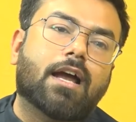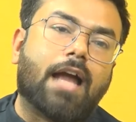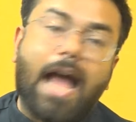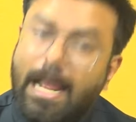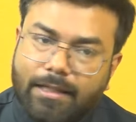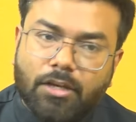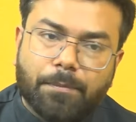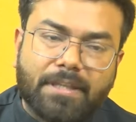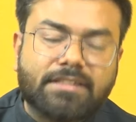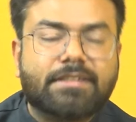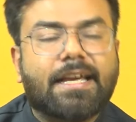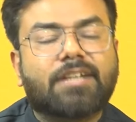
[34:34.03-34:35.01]
and the
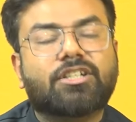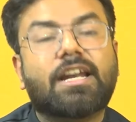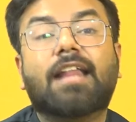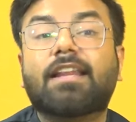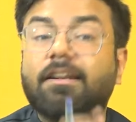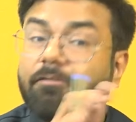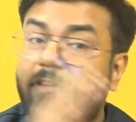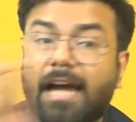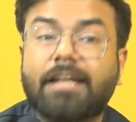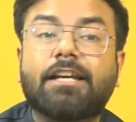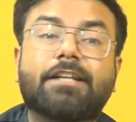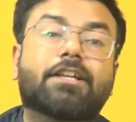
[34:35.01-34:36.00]
UPSC section, and then
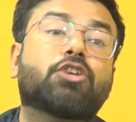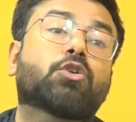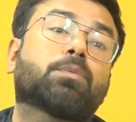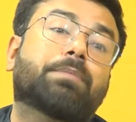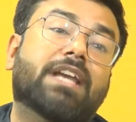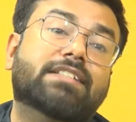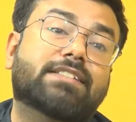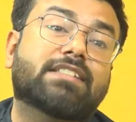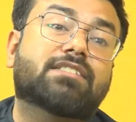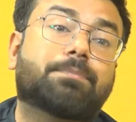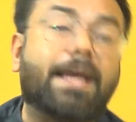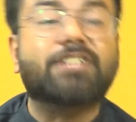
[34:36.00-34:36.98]
finally the UPSC
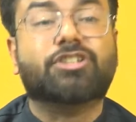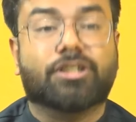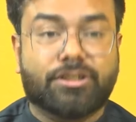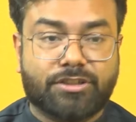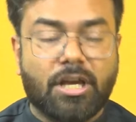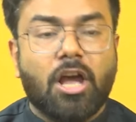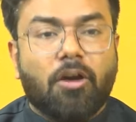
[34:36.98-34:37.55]
specials,